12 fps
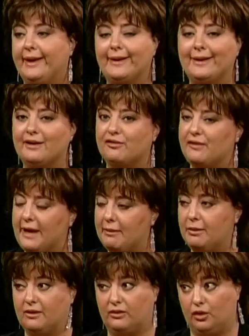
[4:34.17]
it can have
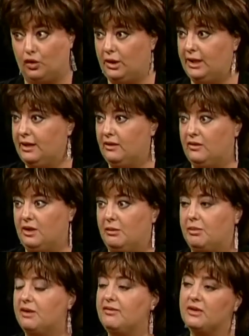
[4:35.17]
fabulous ingredients in it,
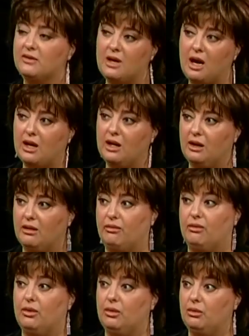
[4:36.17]
but if it's not getting
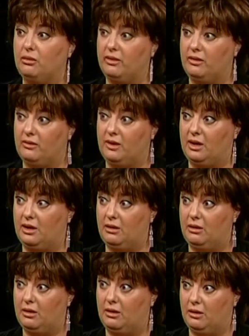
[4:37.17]
through the skin,
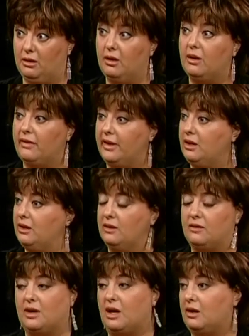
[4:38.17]
then
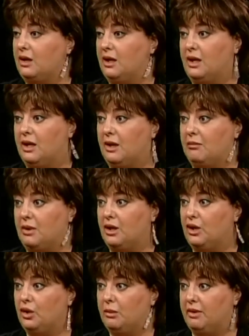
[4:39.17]
it's not. It can
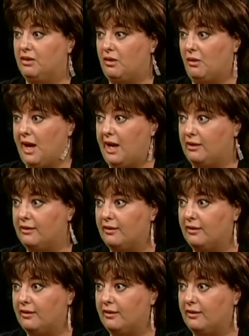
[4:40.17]
only be so active.